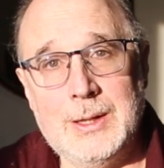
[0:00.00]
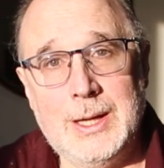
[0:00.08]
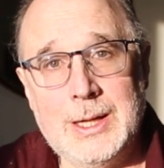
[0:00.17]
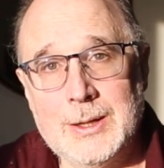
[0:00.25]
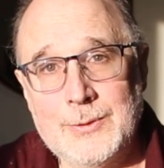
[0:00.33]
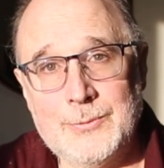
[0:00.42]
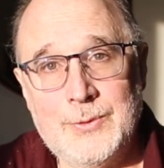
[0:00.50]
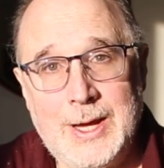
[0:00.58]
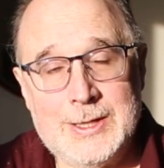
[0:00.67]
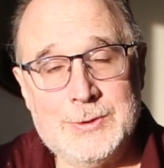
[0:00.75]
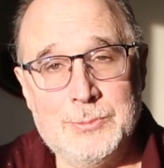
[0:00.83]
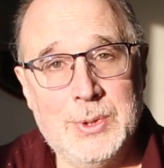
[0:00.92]

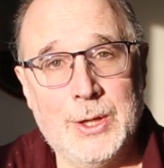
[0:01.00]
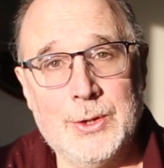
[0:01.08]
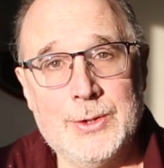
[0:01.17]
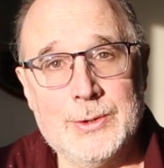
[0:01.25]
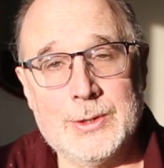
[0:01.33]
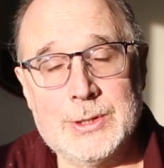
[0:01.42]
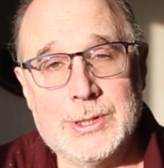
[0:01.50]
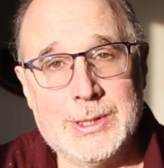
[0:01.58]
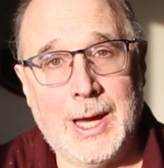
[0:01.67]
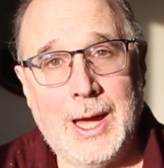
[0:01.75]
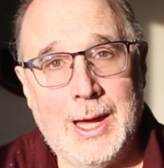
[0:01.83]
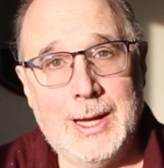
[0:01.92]
interface builder
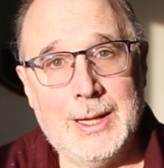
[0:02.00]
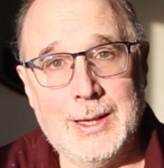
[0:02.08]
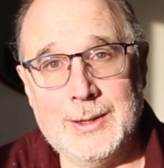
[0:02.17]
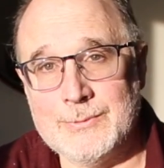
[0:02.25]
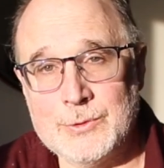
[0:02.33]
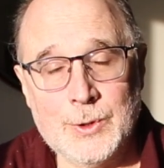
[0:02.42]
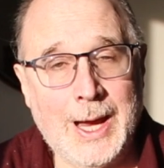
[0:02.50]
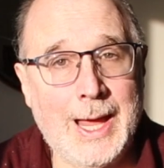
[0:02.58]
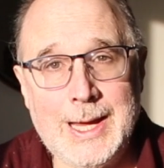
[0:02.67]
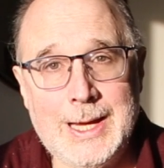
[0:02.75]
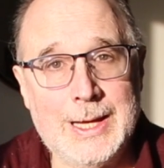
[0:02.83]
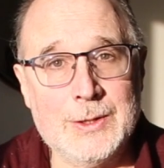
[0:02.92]
style of
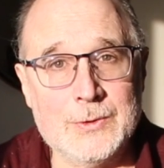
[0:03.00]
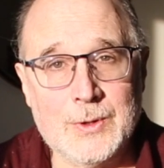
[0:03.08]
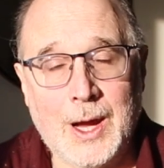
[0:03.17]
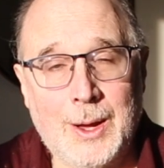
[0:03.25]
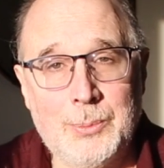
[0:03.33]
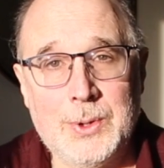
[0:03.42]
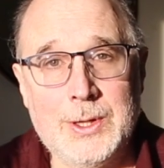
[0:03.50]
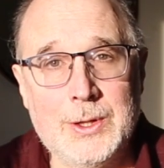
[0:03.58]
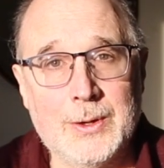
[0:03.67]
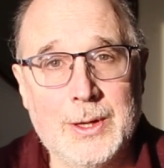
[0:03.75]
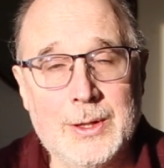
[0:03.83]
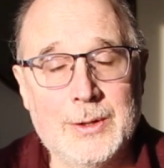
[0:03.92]
dragging and dropping
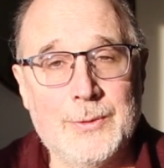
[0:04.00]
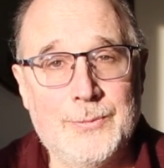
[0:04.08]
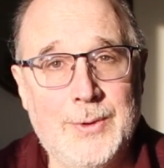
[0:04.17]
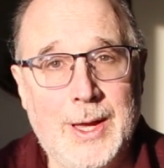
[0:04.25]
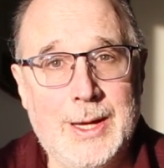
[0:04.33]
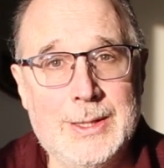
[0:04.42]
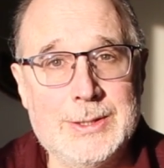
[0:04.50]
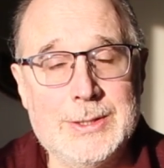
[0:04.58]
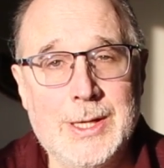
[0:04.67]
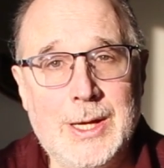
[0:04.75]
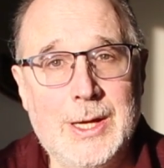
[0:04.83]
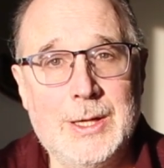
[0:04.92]
your interface
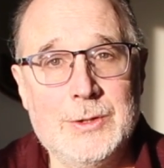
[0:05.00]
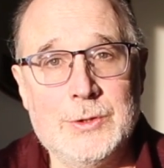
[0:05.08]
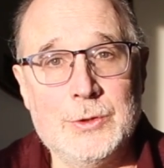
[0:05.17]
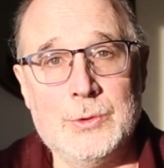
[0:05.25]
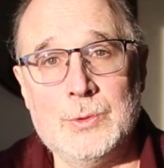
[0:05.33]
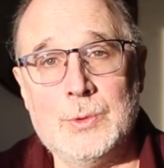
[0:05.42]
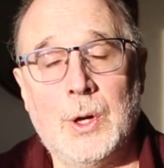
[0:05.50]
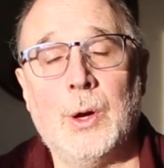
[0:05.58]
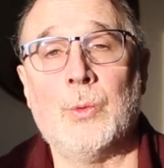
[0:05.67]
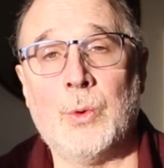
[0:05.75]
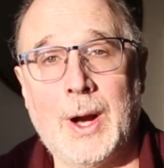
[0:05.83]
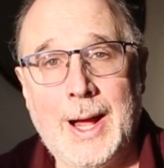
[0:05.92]
to
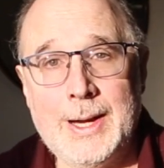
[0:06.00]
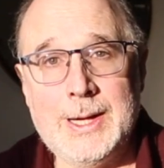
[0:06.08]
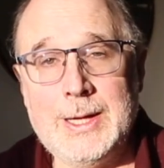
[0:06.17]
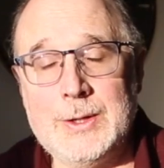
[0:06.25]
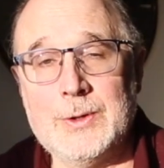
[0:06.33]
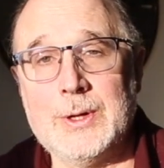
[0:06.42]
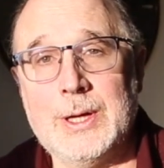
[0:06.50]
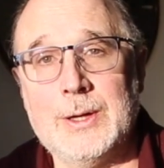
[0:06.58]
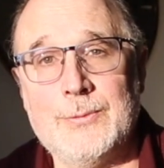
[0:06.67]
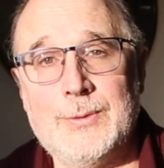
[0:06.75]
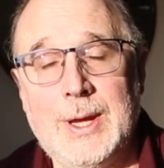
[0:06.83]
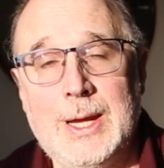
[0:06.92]
writing your
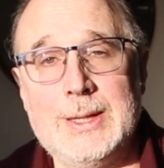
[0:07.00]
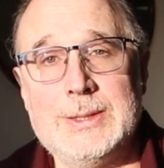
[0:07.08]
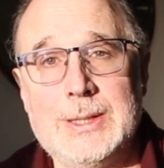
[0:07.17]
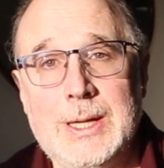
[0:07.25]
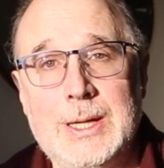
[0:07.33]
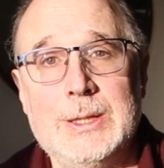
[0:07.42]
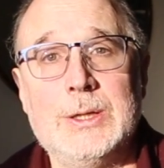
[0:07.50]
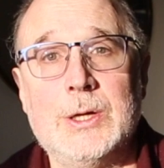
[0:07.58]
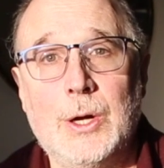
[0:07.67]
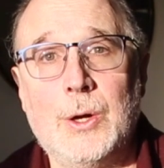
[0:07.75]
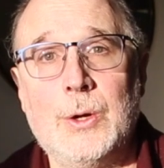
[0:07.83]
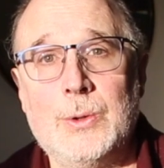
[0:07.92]
interface in
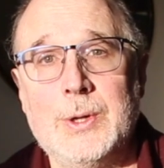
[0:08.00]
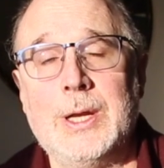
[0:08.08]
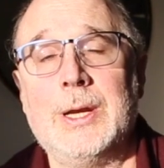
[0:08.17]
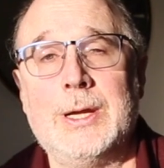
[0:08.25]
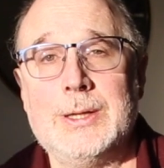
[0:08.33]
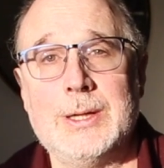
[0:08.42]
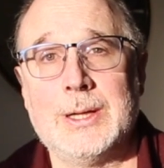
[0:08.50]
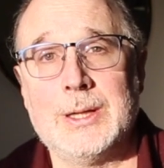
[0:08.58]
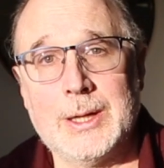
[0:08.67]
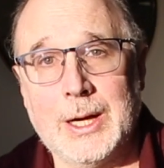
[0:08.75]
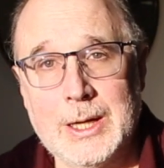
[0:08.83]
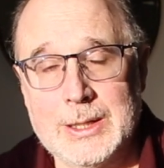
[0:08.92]
code in a
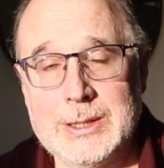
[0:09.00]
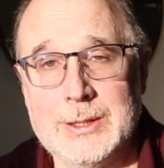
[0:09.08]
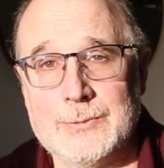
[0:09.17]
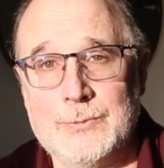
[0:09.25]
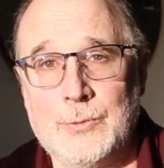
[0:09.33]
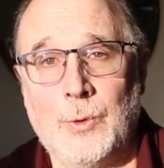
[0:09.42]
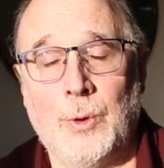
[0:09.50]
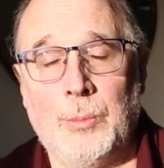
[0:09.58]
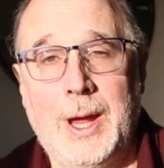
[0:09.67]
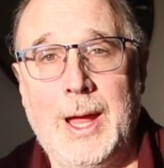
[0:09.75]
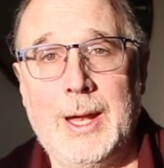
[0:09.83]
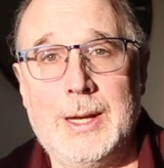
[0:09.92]
declarative
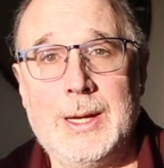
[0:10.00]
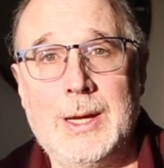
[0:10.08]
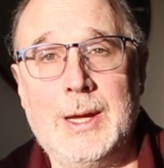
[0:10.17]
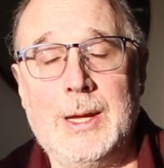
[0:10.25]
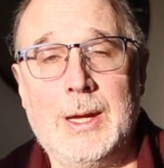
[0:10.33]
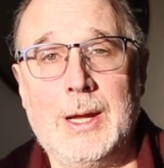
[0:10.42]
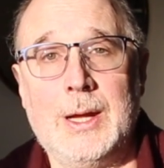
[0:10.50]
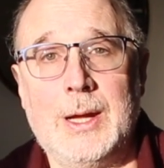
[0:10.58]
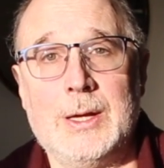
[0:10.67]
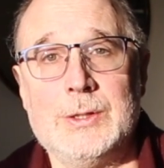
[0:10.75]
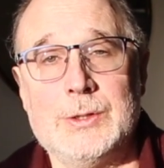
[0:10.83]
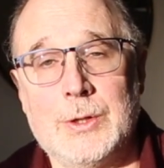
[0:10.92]
format.
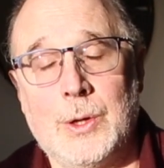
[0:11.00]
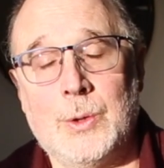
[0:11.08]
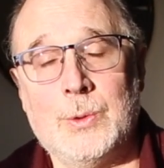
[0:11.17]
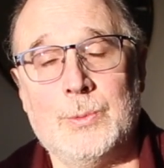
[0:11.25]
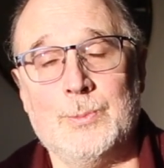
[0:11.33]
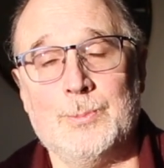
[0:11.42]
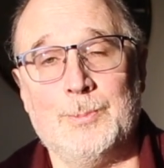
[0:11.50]
So,